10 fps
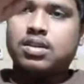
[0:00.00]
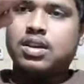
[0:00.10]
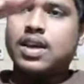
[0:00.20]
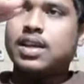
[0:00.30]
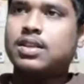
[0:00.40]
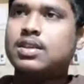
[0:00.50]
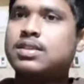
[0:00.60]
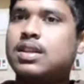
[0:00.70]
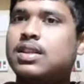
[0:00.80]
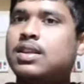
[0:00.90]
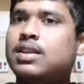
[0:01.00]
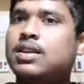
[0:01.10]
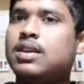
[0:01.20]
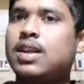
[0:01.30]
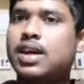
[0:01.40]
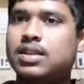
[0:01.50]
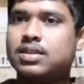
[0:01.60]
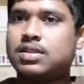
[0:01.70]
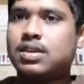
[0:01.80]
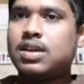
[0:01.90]
like this, and then like
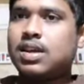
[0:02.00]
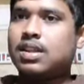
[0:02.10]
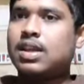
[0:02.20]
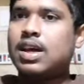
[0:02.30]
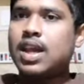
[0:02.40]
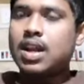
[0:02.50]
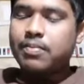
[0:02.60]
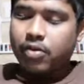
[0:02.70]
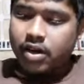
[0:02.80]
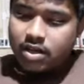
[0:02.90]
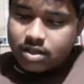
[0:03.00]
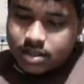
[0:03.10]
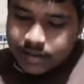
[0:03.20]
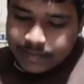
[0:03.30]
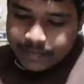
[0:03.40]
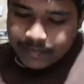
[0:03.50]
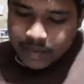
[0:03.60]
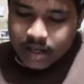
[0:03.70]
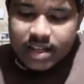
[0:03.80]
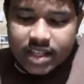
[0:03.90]
this. The end point
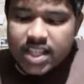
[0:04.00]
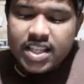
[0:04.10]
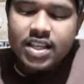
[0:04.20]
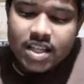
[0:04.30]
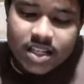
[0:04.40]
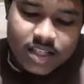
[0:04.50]
E